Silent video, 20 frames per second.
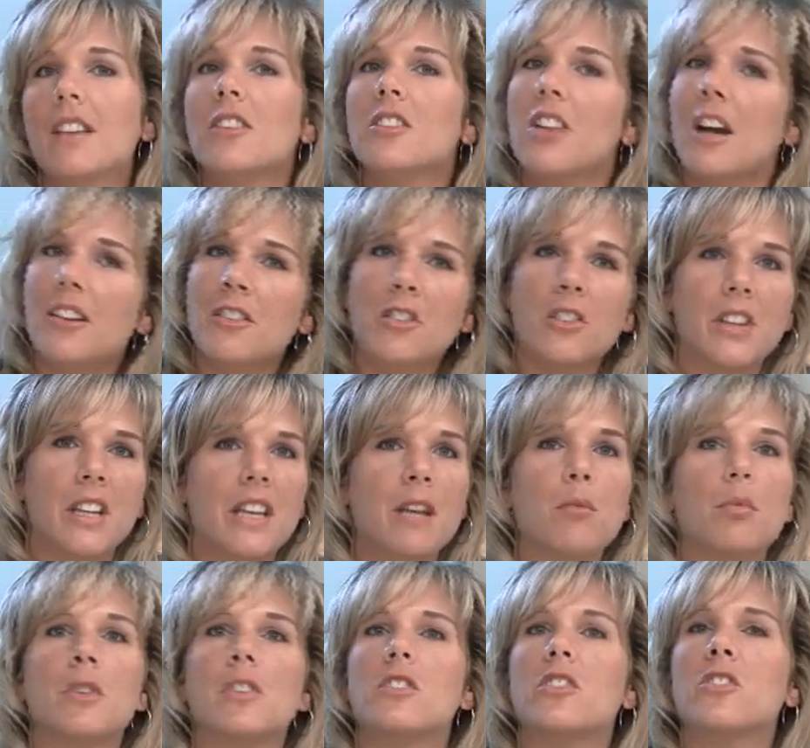Doctor Lee
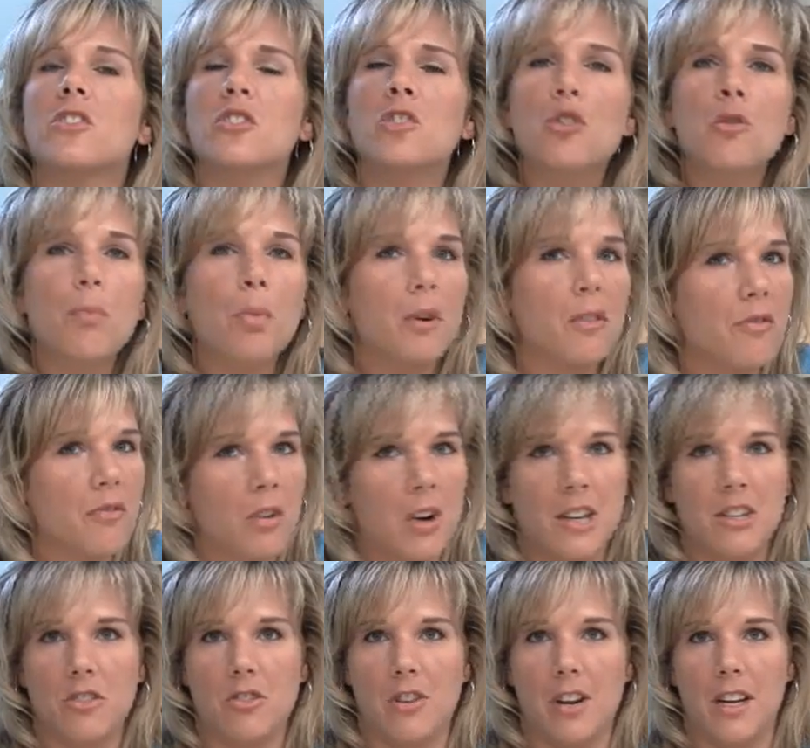was super
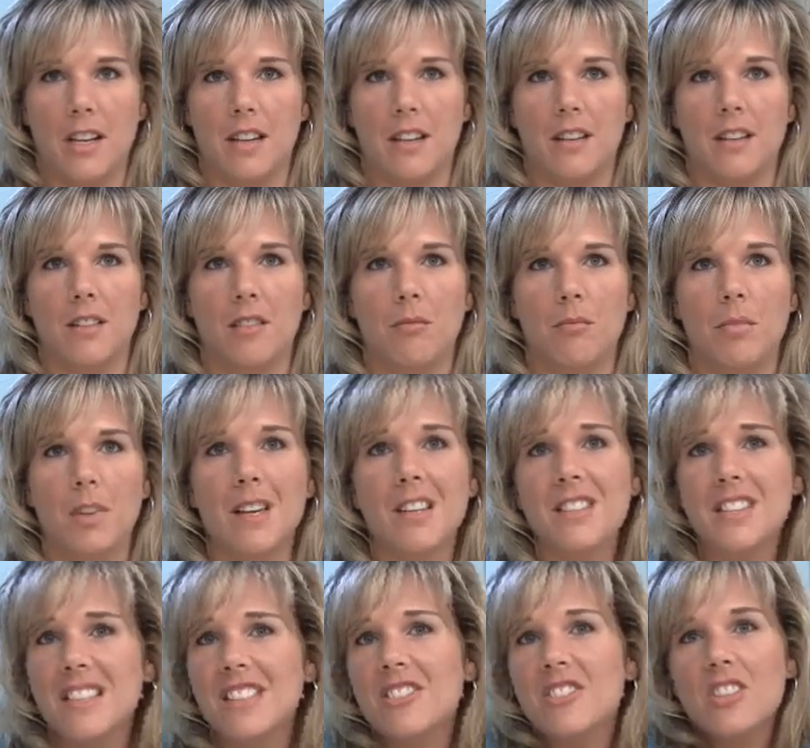frustrated
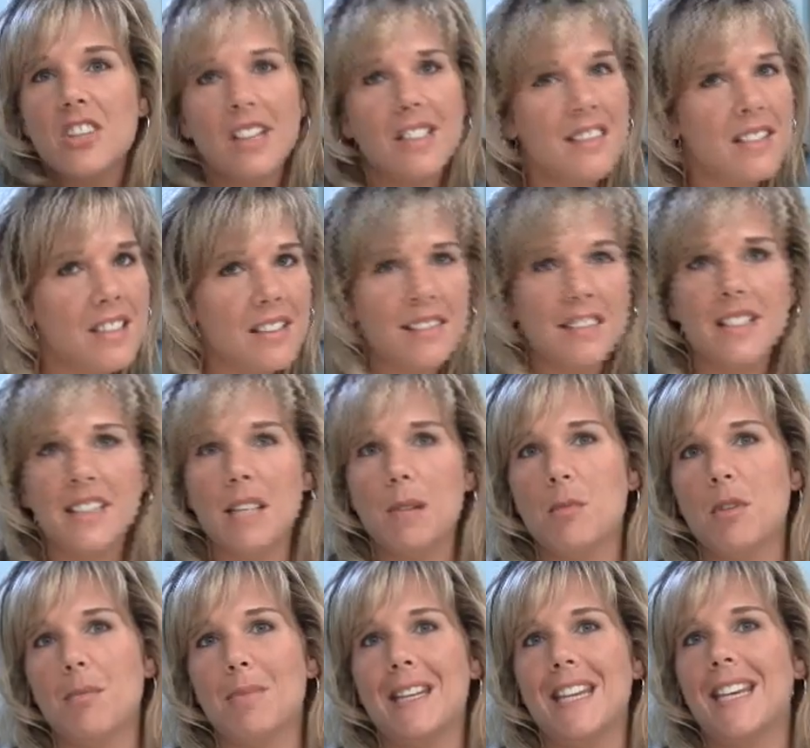because he just didn't
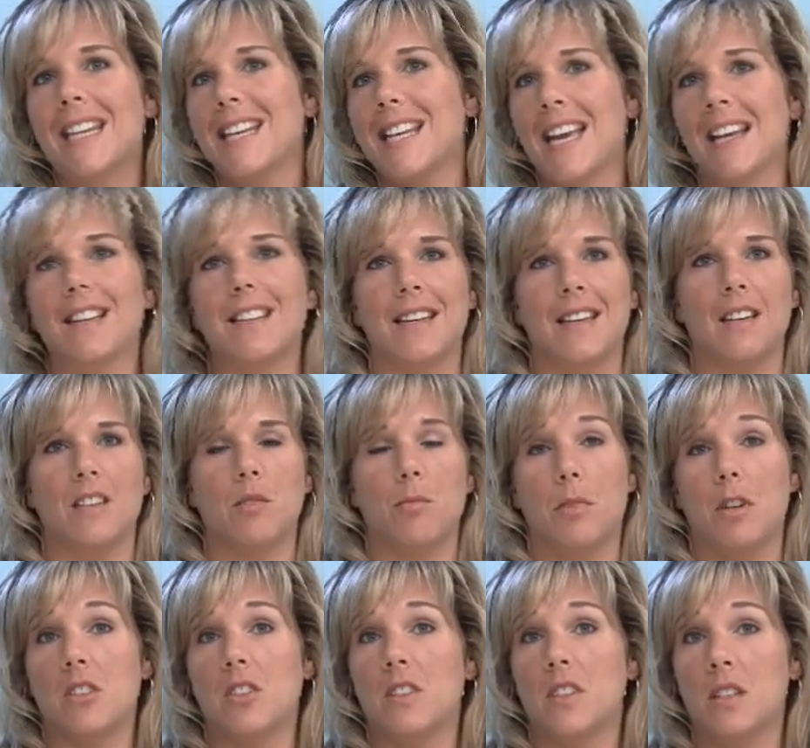seem to be connecting as
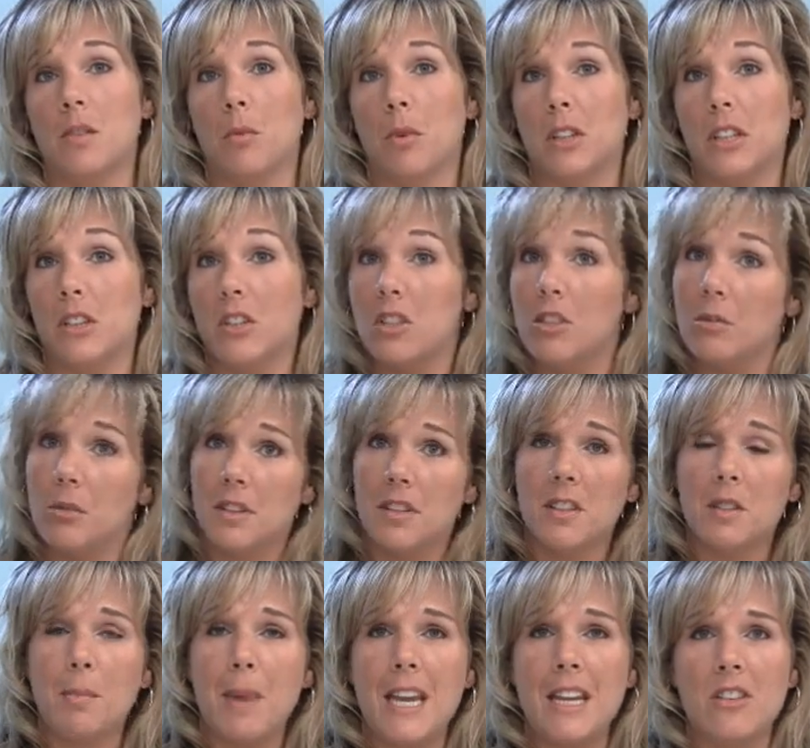much as he wanted to with
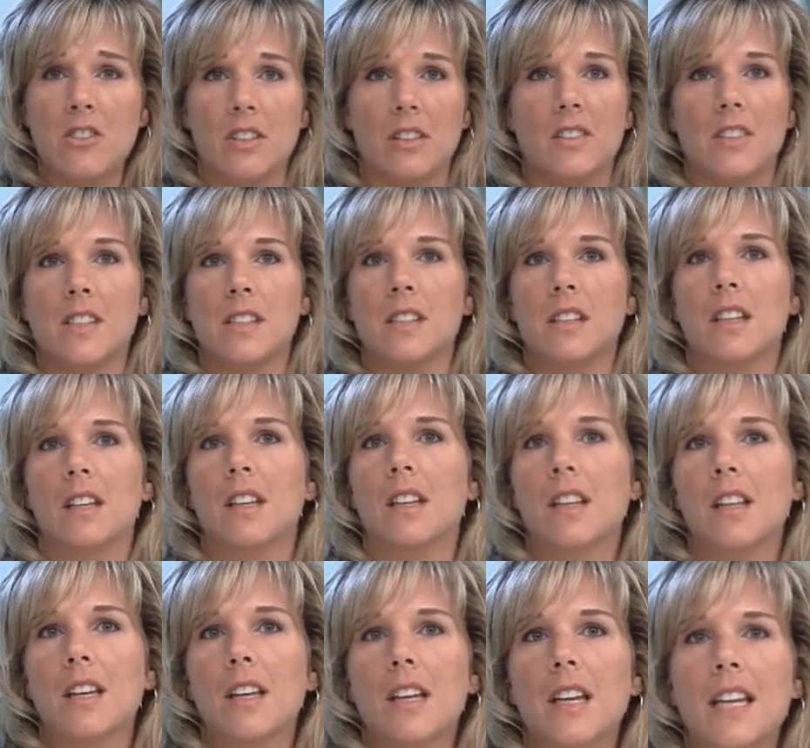his patients.
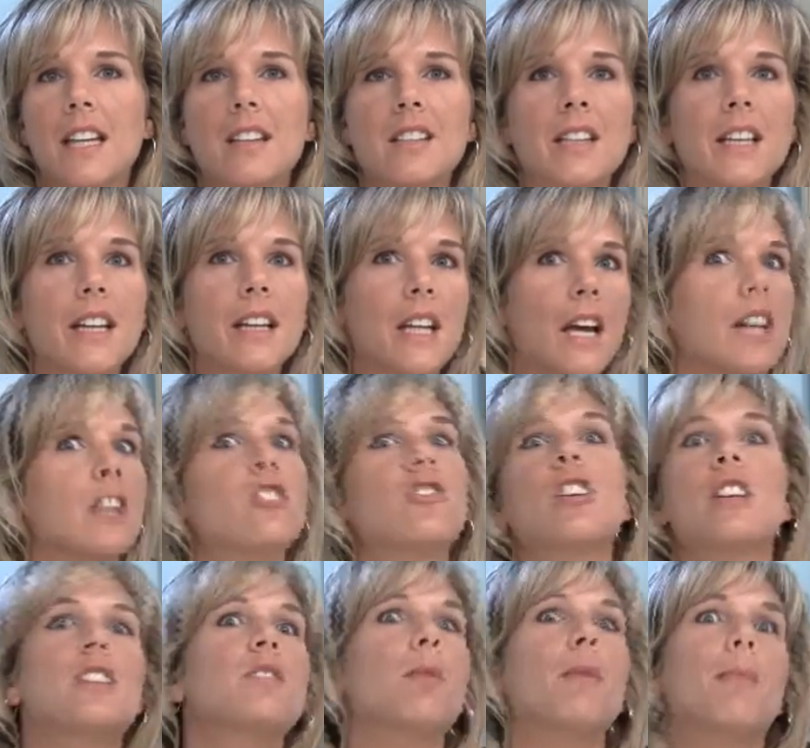He said, "I
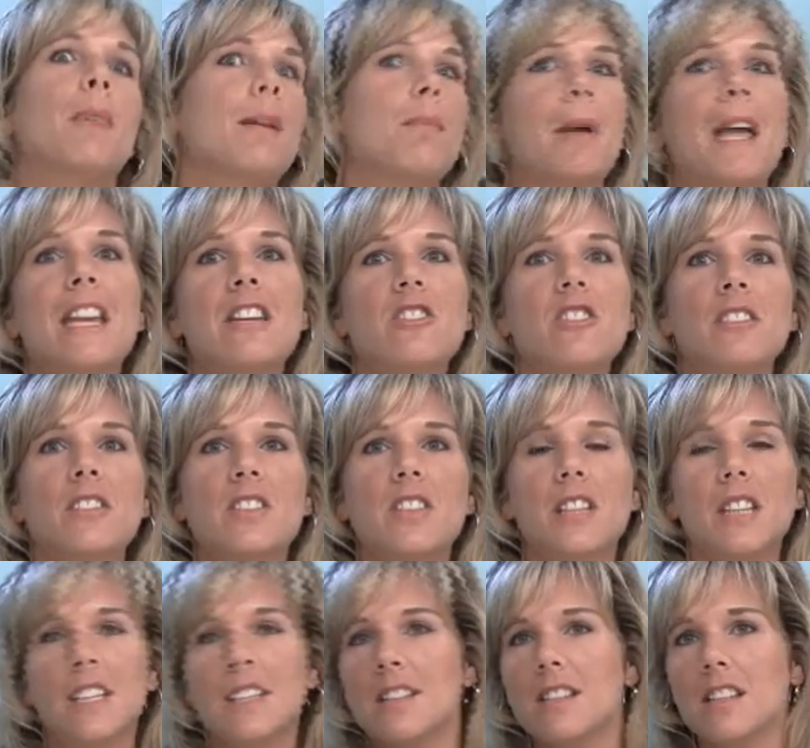just want my patients to
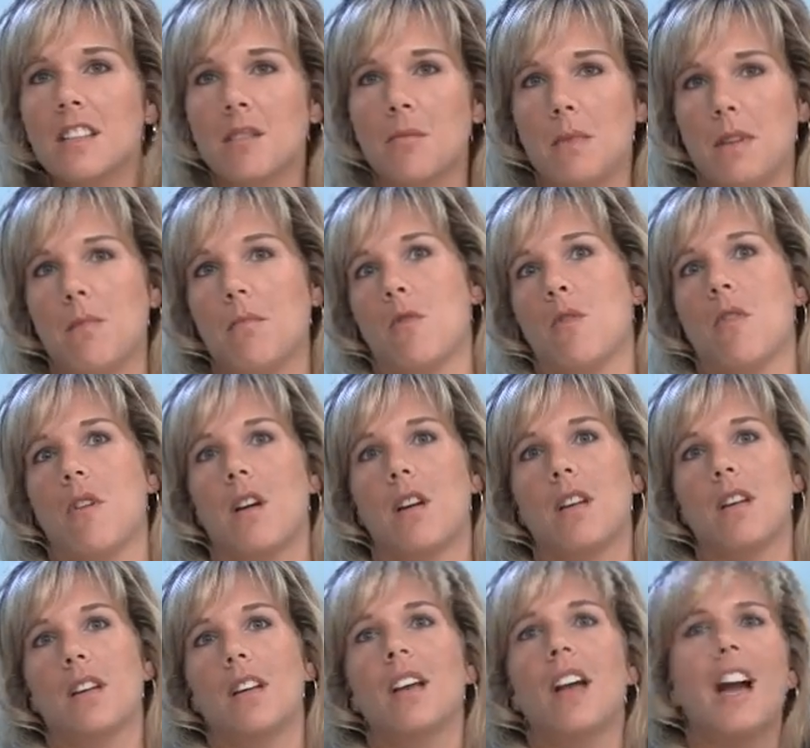listen to me more.
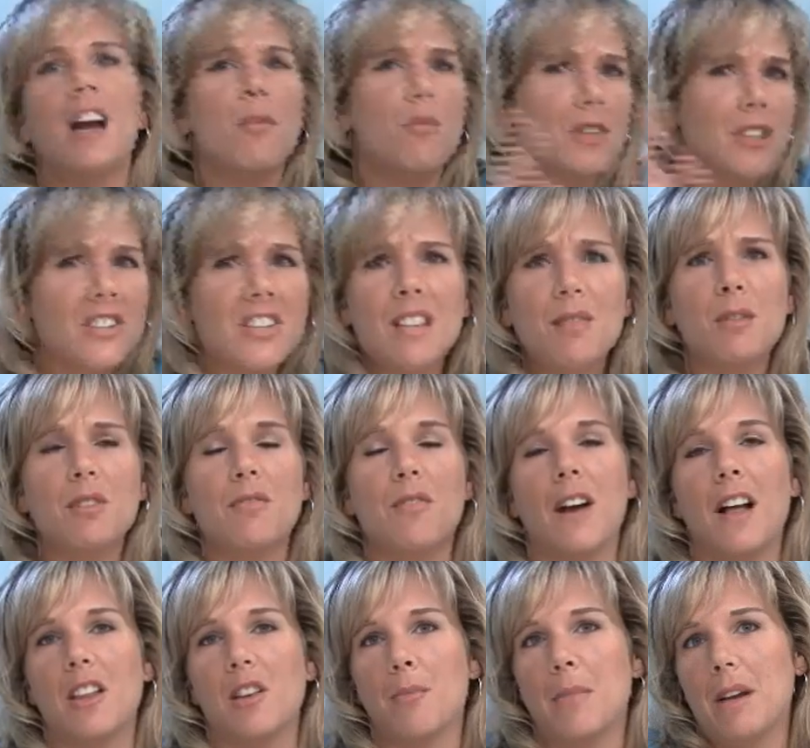I wish they would
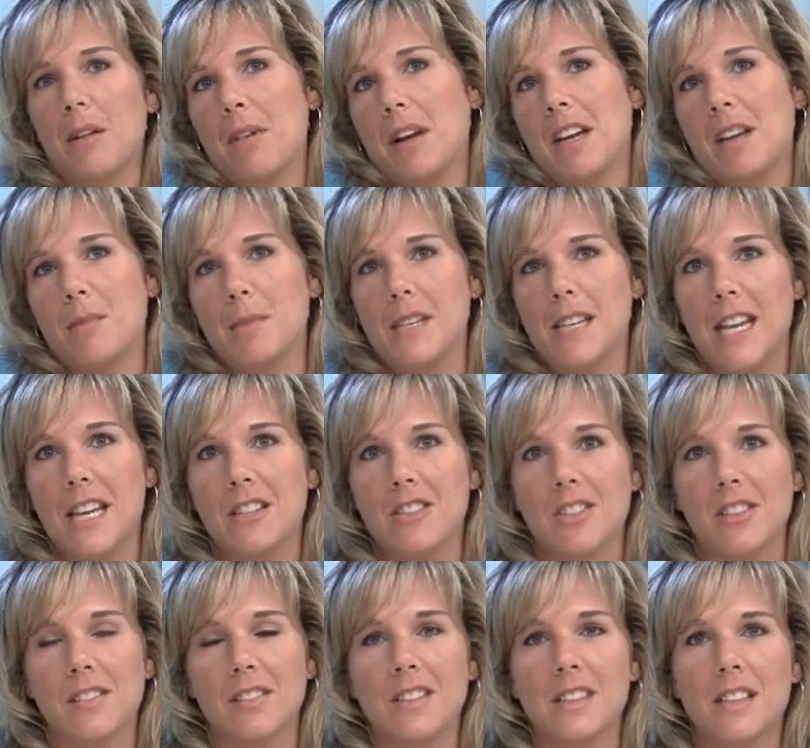follow my
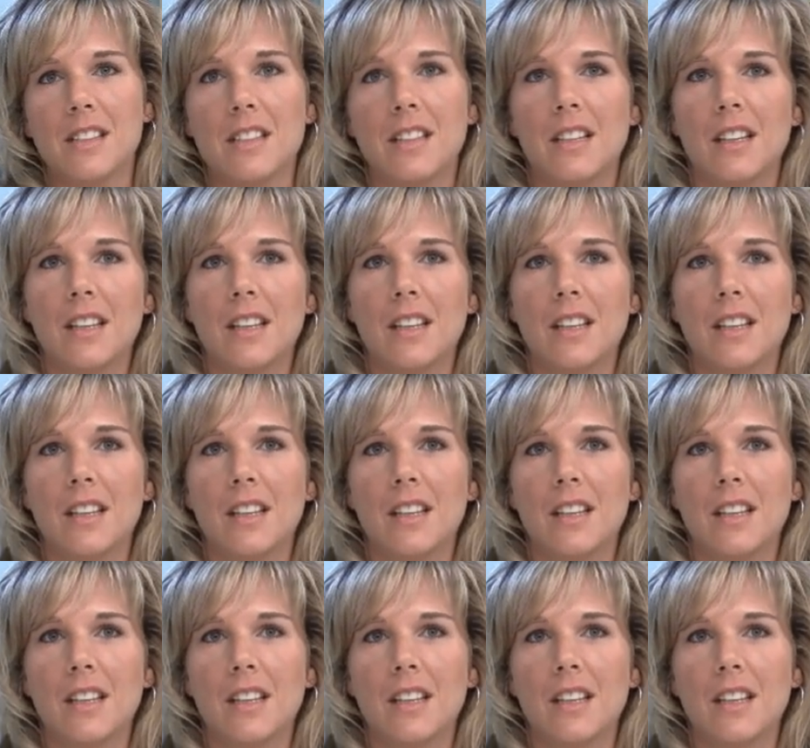recommendations."